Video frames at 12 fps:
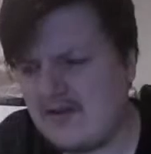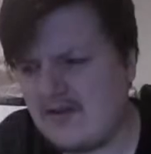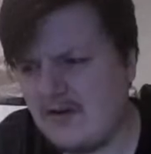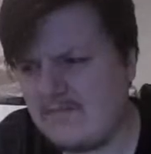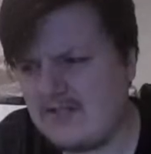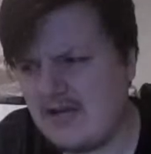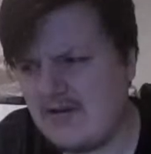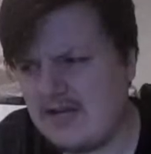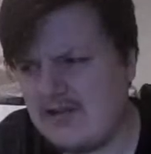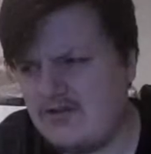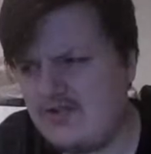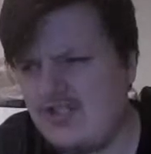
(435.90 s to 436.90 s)
comes out
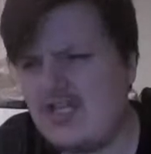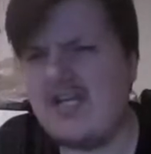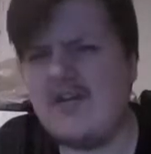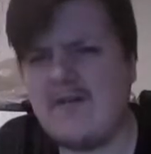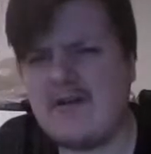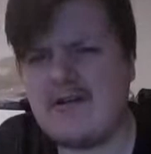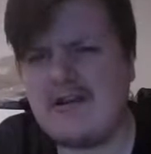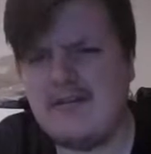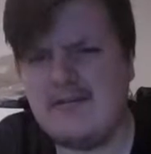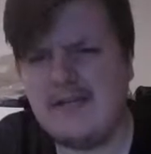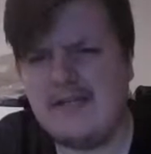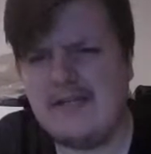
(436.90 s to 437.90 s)
in January?
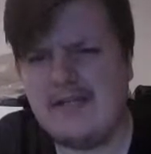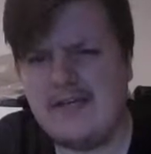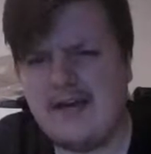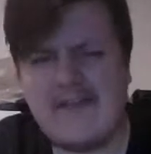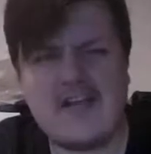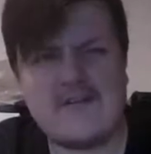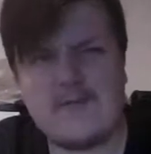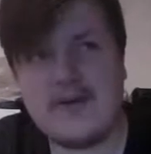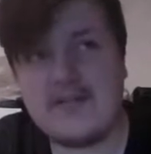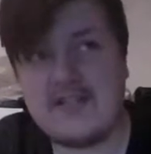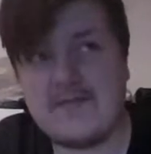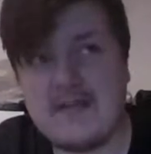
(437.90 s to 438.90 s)
I think it's more
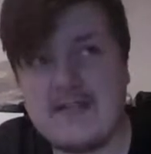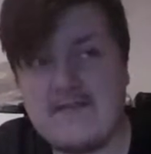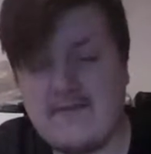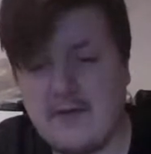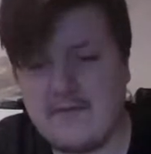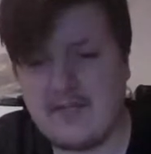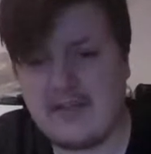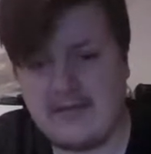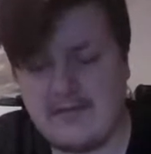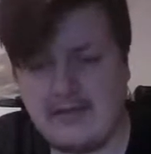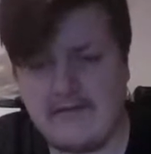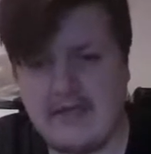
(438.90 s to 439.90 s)
anticipated if it comes out in the
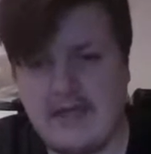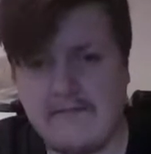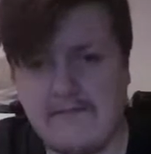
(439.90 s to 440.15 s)
middle of the year.